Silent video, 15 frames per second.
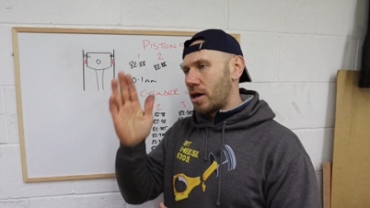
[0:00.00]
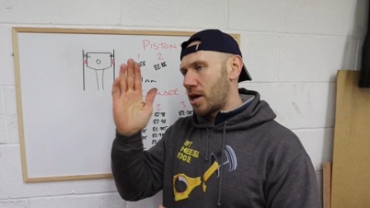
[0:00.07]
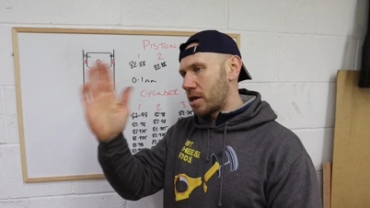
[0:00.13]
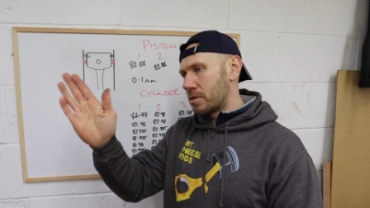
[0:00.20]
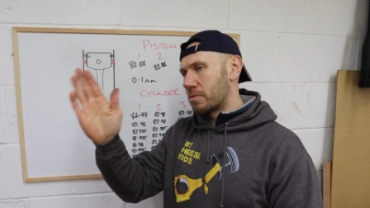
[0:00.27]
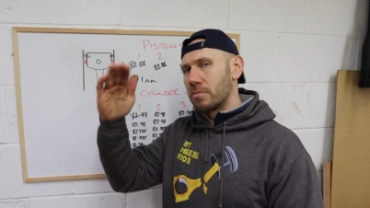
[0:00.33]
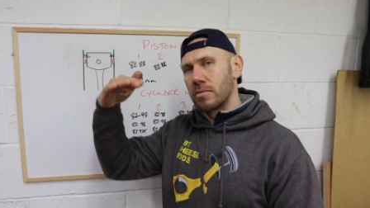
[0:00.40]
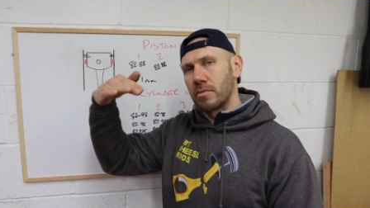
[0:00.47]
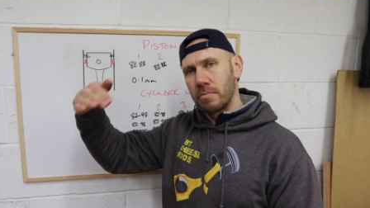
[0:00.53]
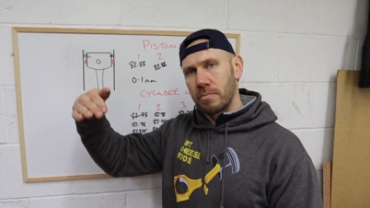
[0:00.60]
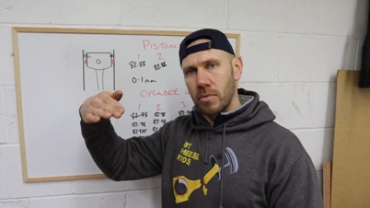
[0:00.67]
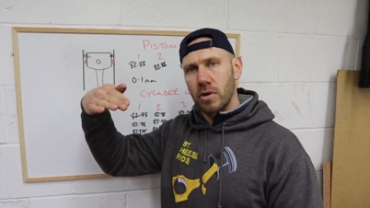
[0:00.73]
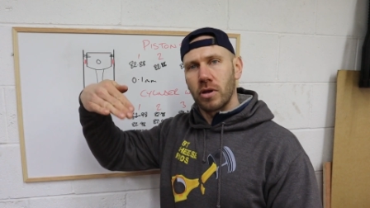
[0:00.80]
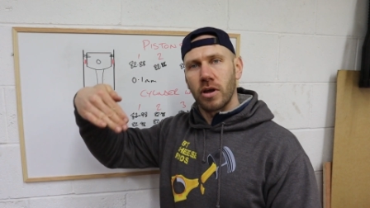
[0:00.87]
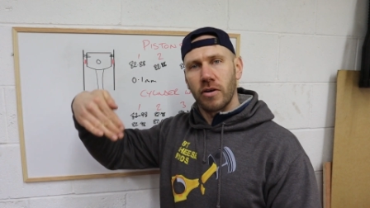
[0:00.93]
in
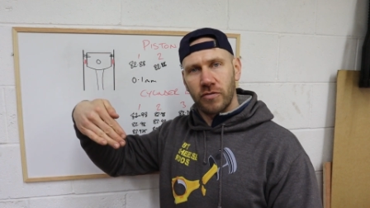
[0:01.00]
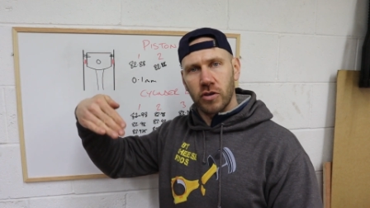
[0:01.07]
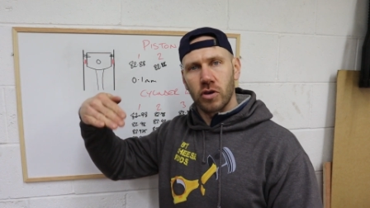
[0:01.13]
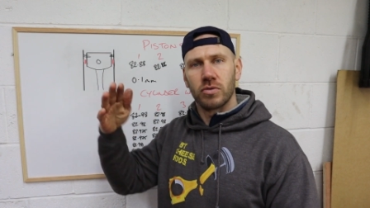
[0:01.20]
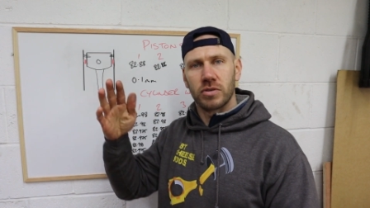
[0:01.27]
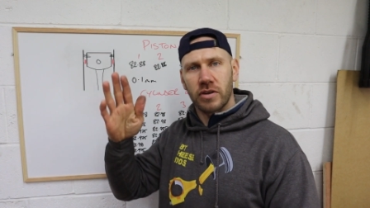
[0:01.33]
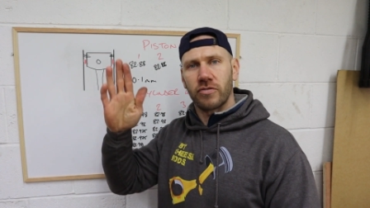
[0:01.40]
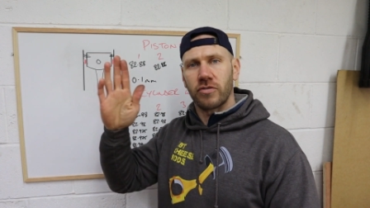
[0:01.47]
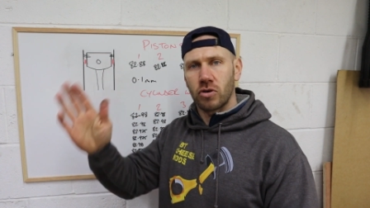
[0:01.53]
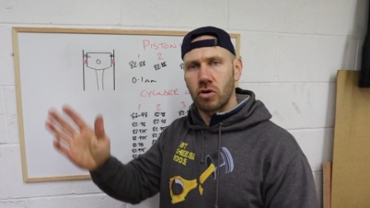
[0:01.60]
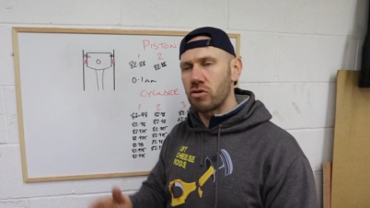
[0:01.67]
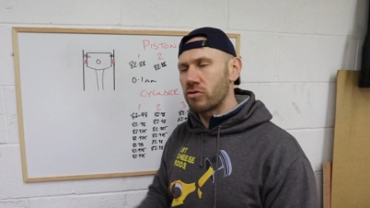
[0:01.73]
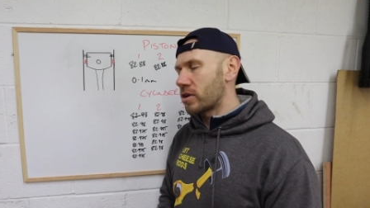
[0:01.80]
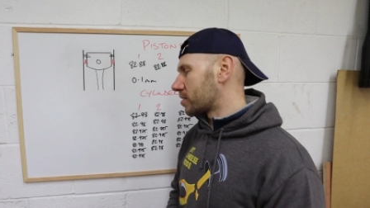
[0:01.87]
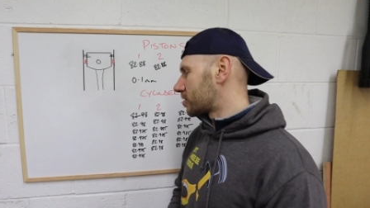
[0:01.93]
a few different
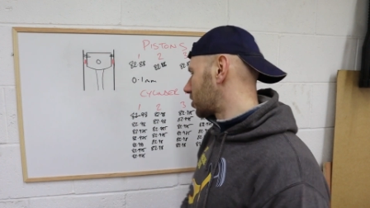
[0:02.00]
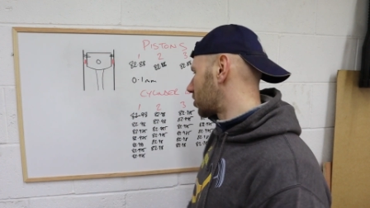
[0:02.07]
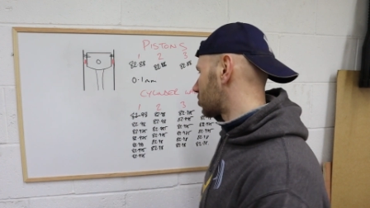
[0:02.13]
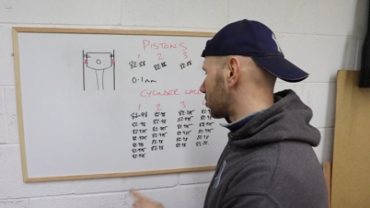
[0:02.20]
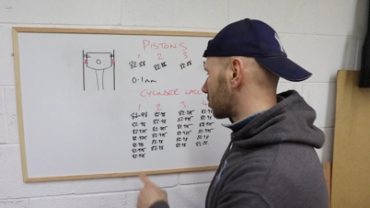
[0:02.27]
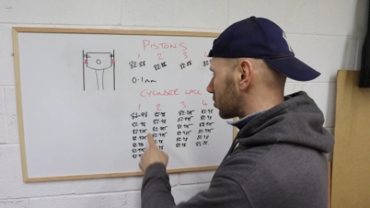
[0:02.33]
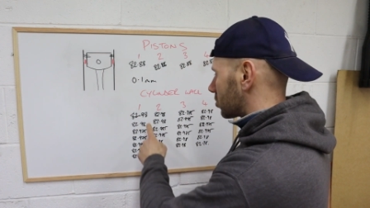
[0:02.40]
orientations.